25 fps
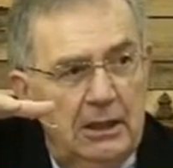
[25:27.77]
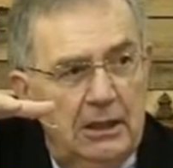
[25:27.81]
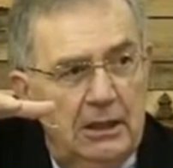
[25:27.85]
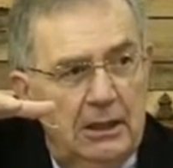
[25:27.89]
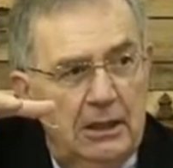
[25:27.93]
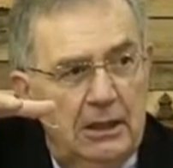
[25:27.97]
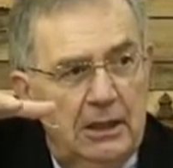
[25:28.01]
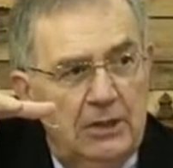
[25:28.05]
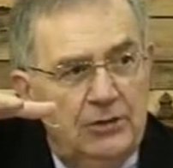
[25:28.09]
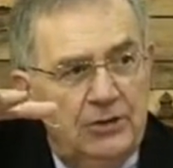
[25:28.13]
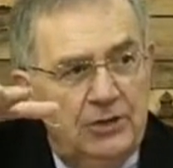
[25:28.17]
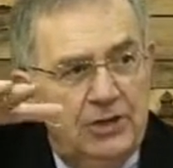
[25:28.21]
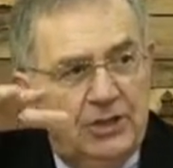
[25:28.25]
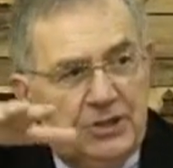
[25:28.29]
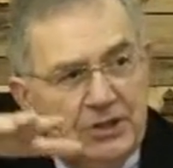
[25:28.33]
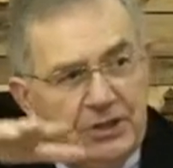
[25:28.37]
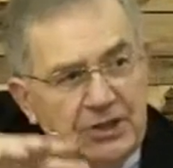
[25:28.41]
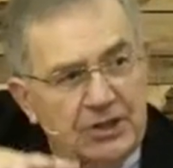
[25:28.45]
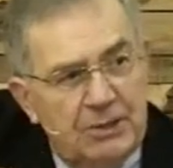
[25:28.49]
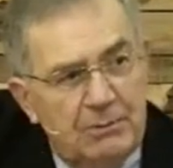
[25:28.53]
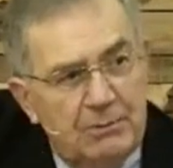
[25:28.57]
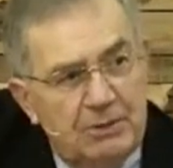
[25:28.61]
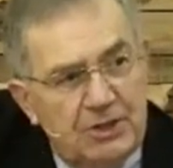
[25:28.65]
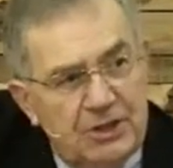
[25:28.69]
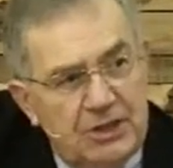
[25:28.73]
And Jesus
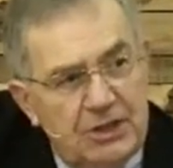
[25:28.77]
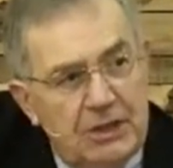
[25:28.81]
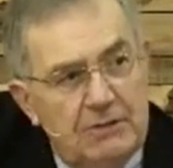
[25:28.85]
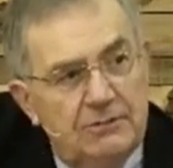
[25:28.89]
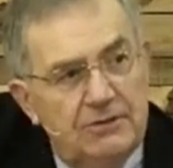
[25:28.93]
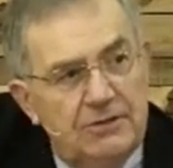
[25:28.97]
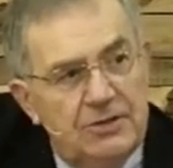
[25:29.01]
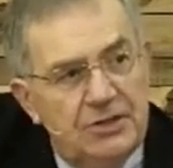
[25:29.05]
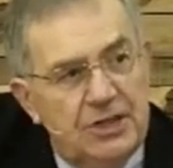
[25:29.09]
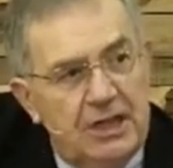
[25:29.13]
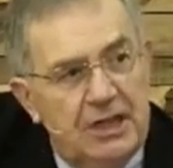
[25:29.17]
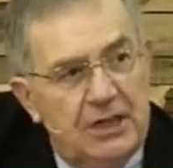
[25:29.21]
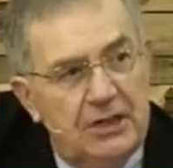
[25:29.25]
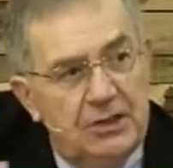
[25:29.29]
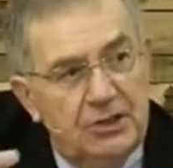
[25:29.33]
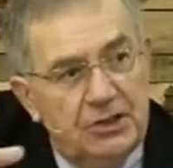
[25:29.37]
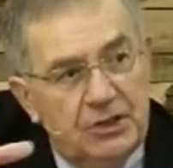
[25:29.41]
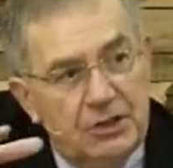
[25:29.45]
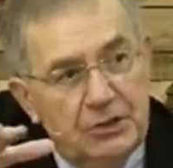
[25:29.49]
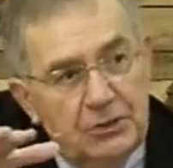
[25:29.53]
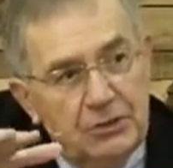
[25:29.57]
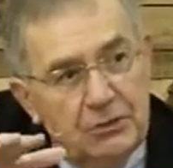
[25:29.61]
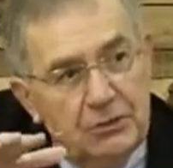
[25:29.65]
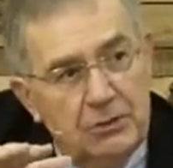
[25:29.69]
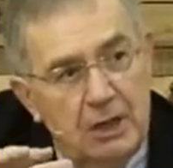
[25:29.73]
himself says,
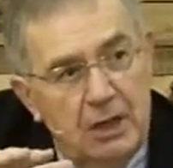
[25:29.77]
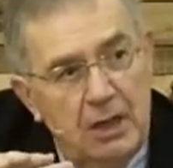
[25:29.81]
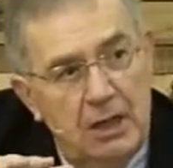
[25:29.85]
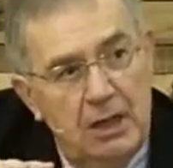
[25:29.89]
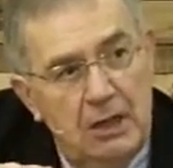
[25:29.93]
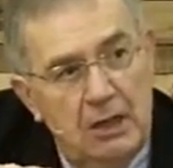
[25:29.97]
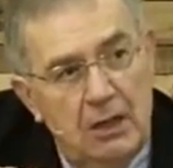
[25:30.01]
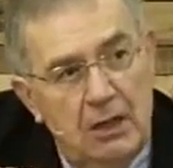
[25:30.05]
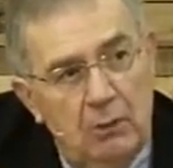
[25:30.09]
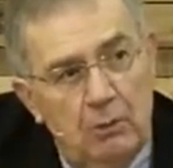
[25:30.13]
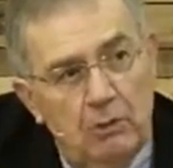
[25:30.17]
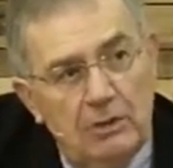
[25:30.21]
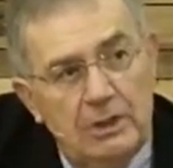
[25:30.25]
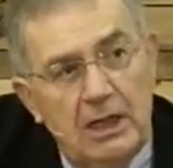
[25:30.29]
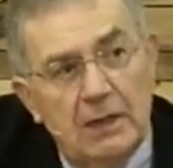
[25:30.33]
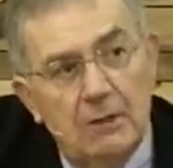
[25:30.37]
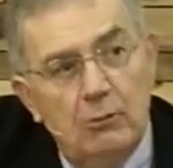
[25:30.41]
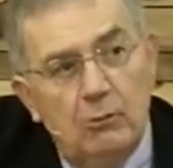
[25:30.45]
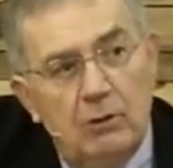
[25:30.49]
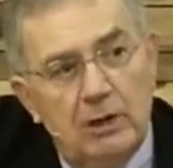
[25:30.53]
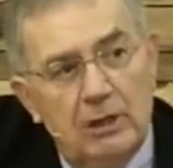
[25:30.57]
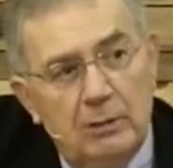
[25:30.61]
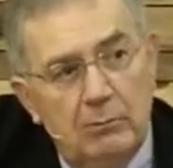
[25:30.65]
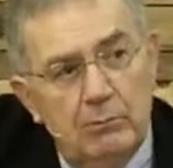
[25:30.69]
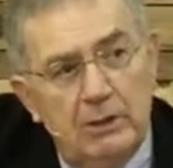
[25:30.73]
So when I
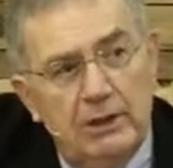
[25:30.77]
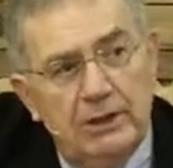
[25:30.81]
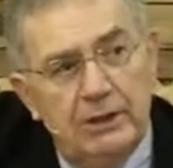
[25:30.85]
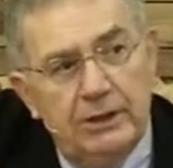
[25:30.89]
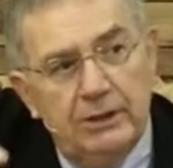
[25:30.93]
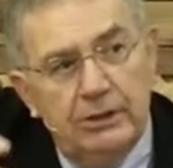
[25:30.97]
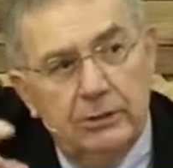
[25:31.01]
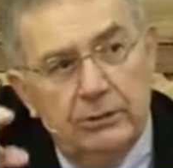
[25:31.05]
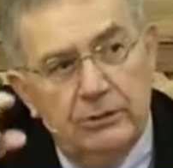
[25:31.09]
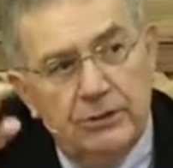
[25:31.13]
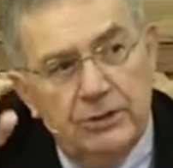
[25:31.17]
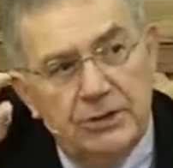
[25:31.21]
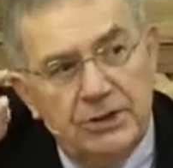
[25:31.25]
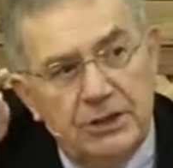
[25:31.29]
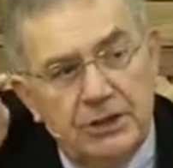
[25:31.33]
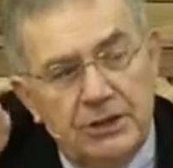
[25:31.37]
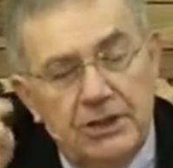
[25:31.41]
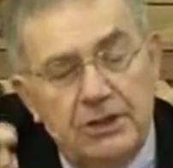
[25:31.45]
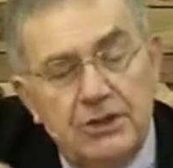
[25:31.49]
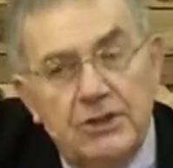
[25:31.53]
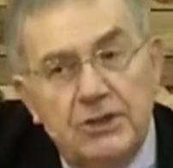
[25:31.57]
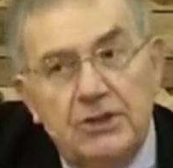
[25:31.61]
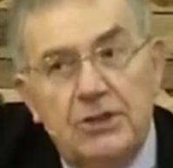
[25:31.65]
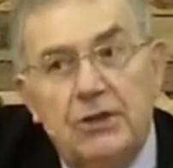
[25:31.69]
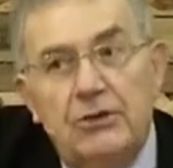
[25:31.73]
work miracles, it
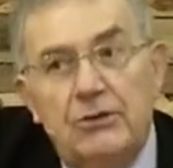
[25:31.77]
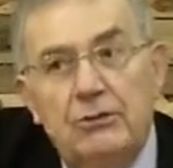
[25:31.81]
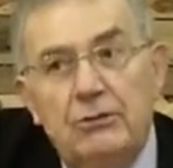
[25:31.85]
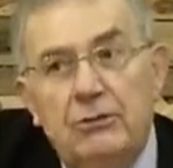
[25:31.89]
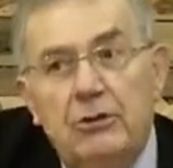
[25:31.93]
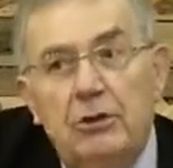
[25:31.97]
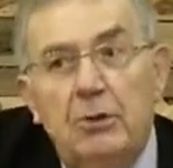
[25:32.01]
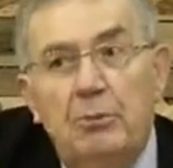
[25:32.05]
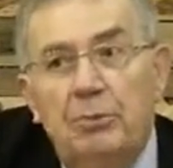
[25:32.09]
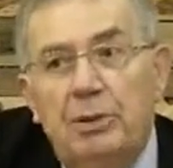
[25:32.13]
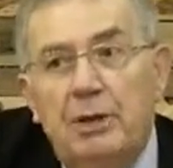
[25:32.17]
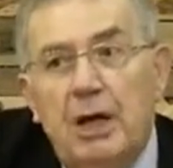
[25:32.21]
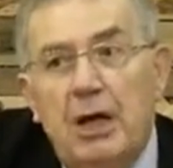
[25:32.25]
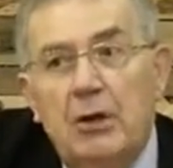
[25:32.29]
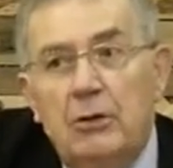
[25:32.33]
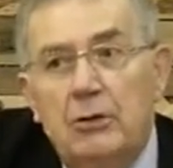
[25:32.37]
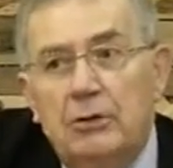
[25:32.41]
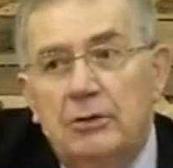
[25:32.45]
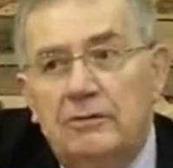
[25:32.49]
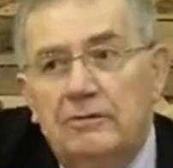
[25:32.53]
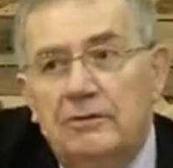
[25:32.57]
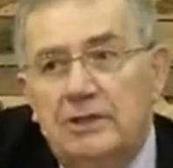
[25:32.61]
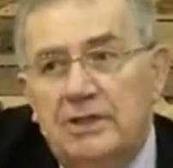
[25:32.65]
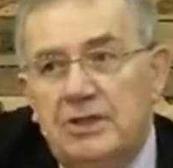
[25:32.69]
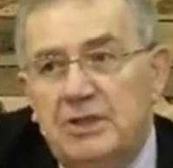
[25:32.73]
is through the power
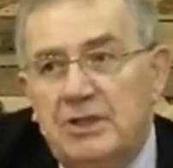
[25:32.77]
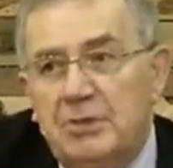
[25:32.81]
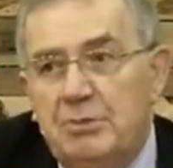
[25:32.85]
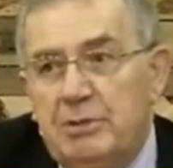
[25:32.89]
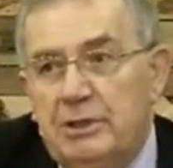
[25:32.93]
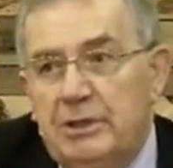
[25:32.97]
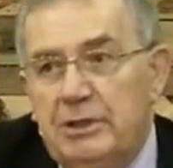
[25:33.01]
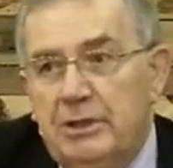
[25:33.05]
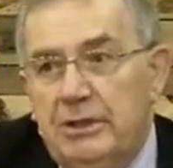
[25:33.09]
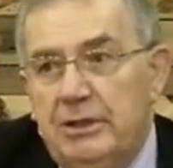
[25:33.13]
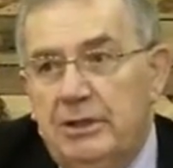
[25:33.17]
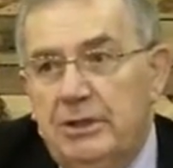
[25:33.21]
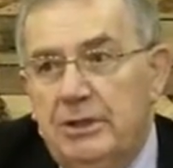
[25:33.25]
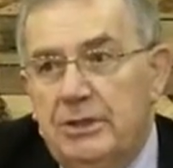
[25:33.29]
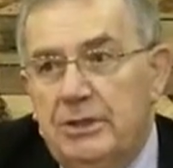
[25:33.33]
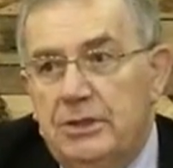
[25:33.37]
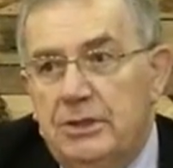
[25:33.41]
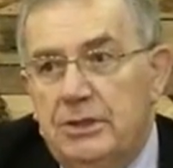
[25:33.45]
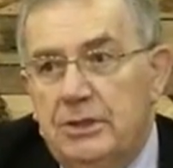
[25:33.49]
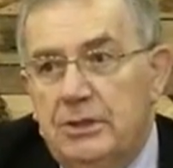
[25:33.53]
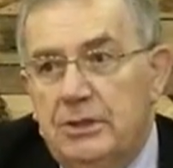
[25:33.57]
of the Spirit.